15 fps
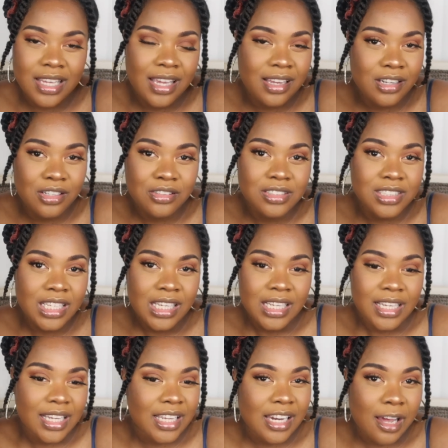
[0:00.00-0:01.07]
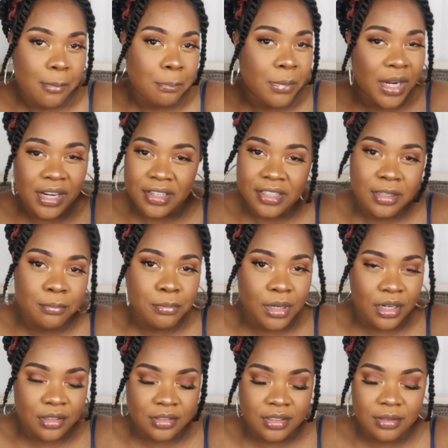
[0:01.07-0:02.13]
candles and I barely
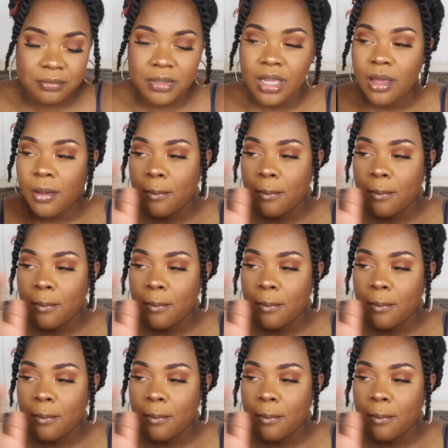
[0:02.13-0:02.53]
burn them.